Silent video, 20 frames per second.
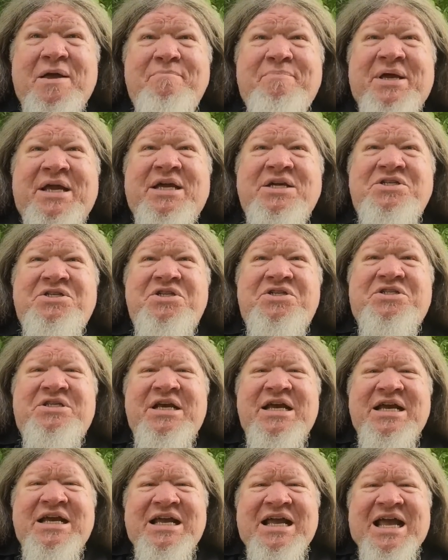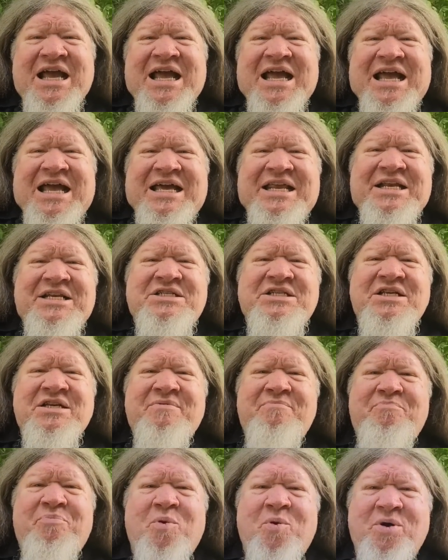Because you see, it isn't
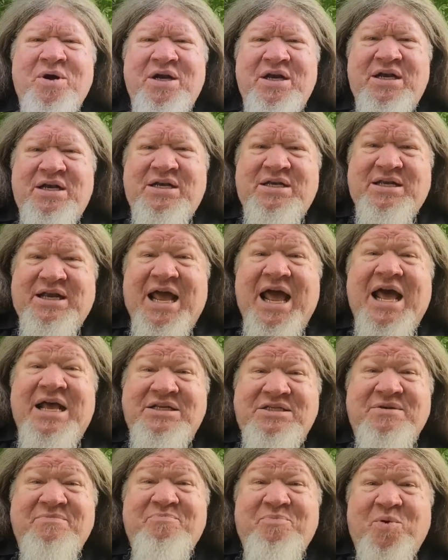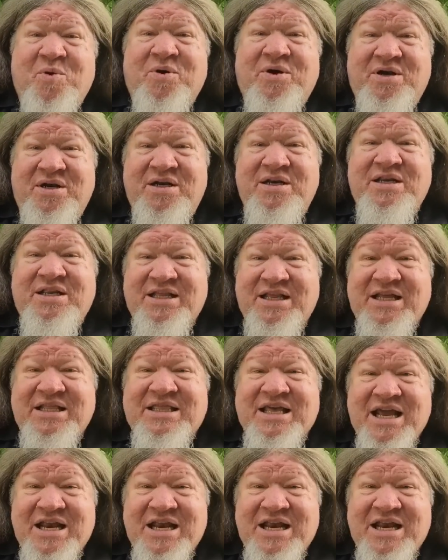as important that